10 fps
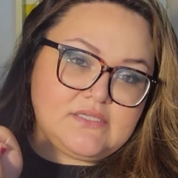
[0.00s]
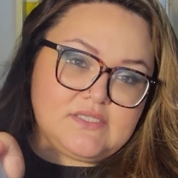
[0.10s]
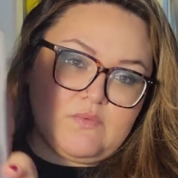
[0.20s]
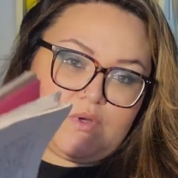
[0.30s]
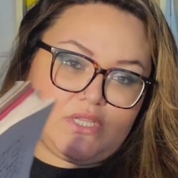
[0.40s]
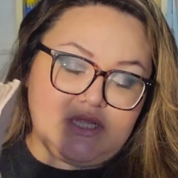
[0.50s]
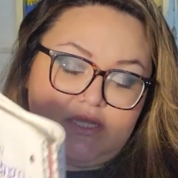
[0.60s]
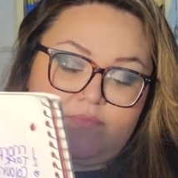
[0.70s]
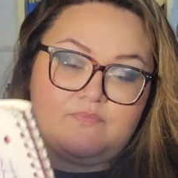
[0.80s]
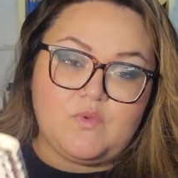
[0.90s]
So we're
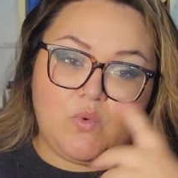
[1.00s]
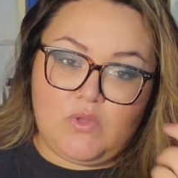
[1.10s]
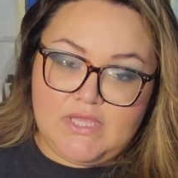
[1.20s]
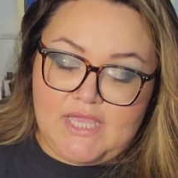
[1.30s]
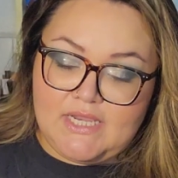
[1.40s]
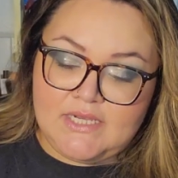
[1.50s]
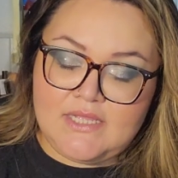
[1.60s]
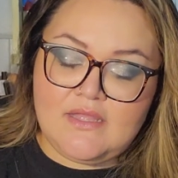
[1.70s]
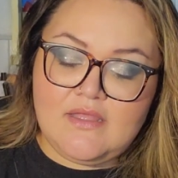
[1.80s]
gonna roll again.